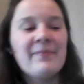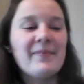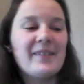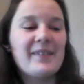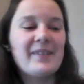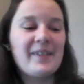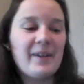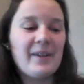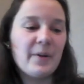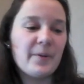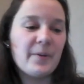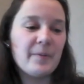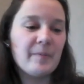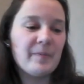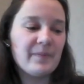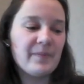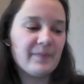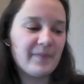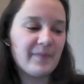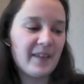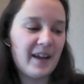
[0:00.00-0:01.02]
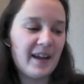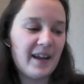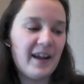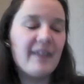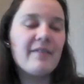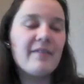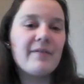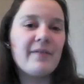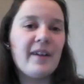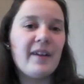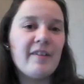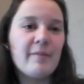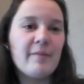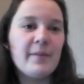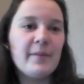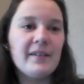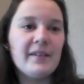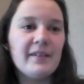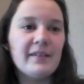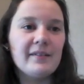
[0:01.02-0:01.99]
So yeah, I've
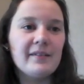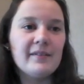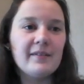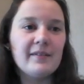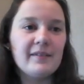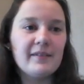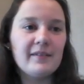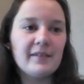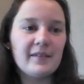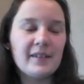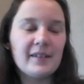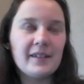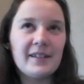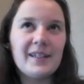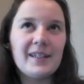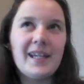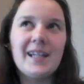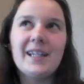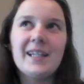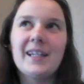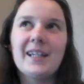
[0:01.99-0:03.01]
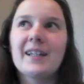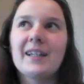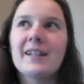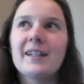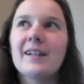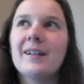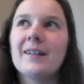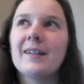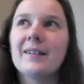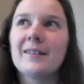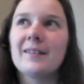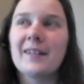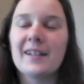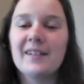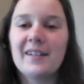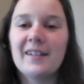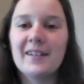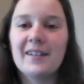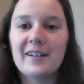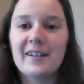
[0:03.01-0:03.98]
been taking it a little less
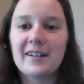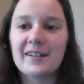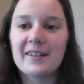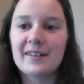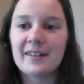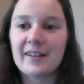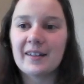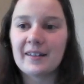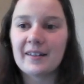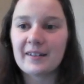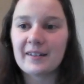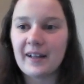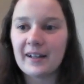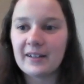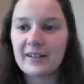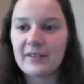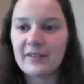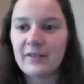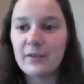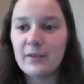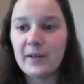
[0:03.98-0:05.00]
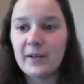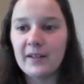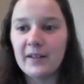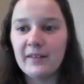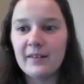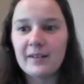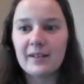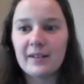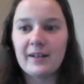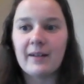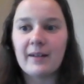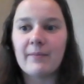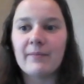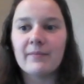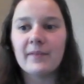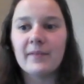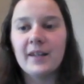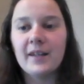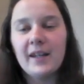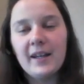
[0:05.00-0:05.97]
seriously these last few months, and I'm
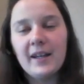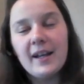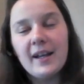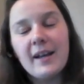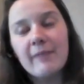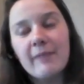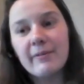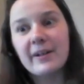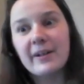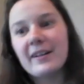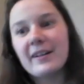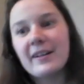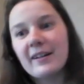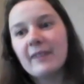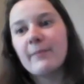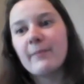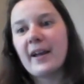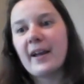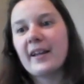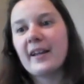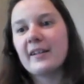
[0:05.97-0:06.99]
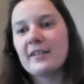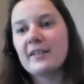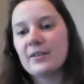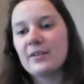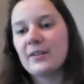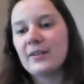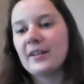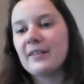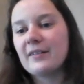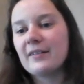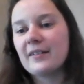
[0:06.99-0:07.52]
ready to get back into it.